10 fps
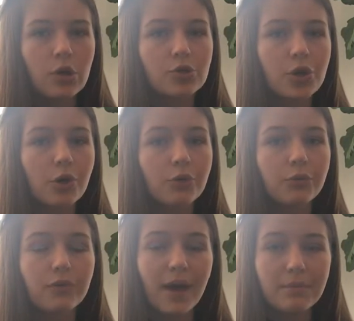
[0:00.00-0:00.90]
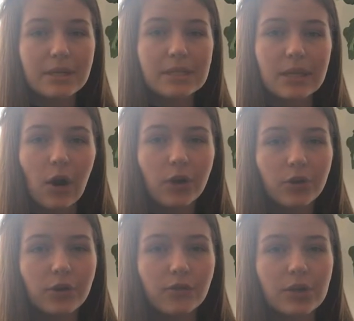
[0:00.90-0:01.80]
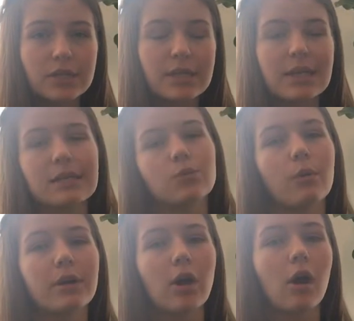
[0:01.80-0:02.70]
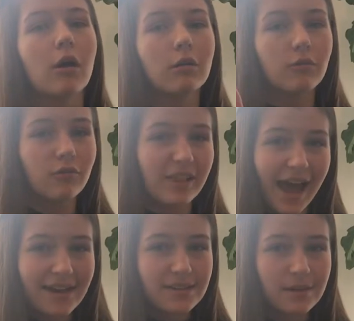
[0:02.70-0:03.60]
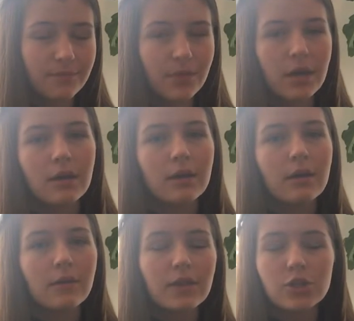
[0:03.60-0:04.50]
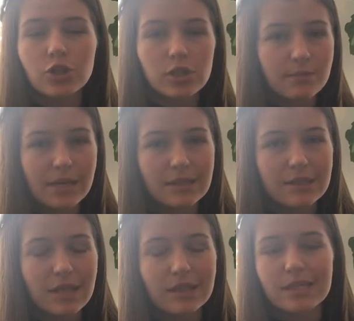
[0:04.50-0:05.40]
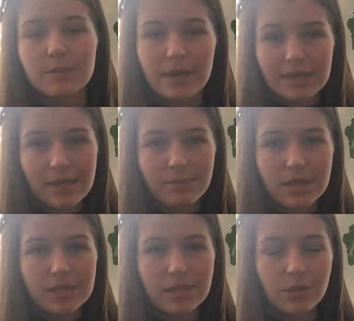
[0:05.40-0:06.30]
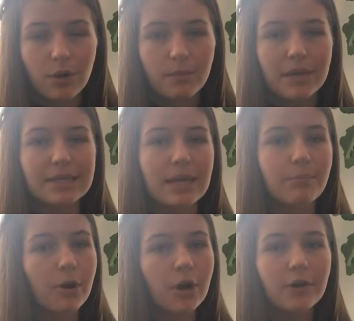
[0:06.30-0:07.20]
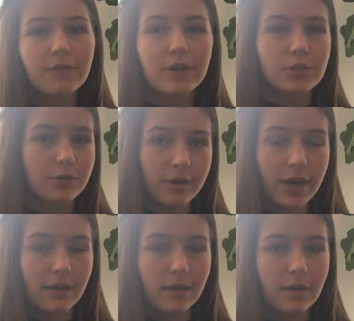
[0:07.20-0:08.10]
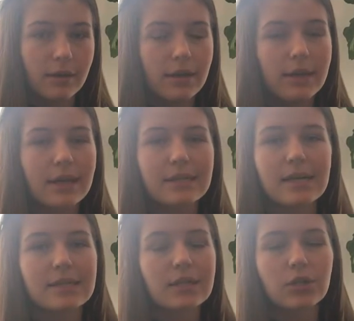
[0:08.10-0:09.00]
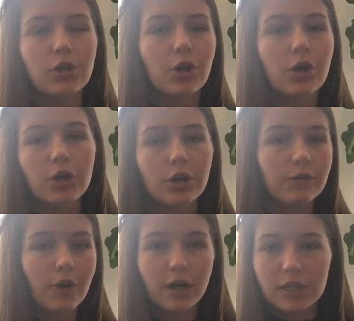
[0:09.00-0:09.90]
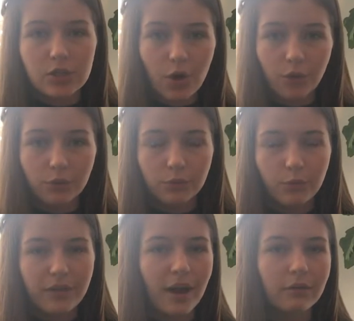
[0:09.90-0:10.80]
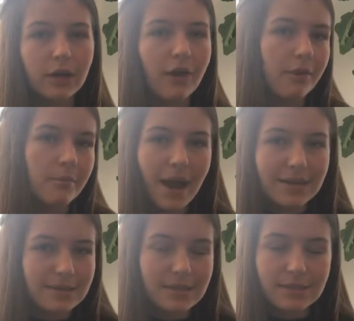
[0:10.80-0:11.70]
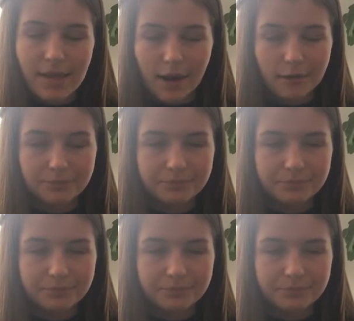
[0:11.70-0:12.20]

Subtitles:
So that means that our universe is what we call flat. This just means that the spacetime continuum is a perfect grid. It doesn't curve on its own without other masses there.